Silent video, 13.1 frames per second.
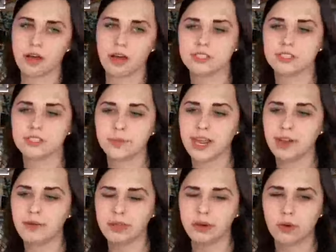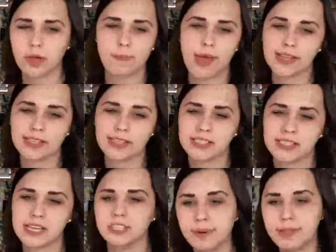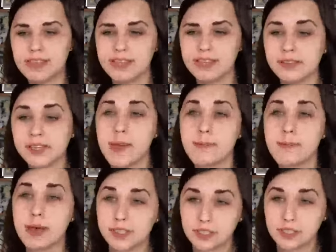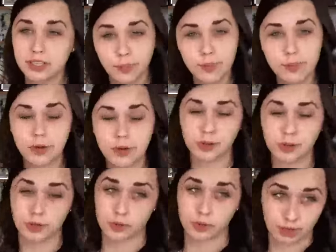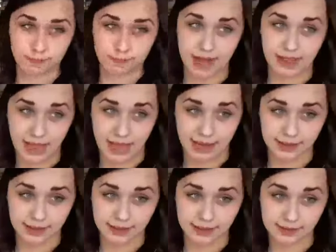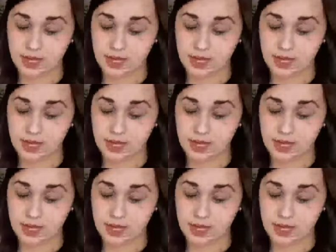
also playing with oil pastels, but this time I was a little bit more loose with my lines.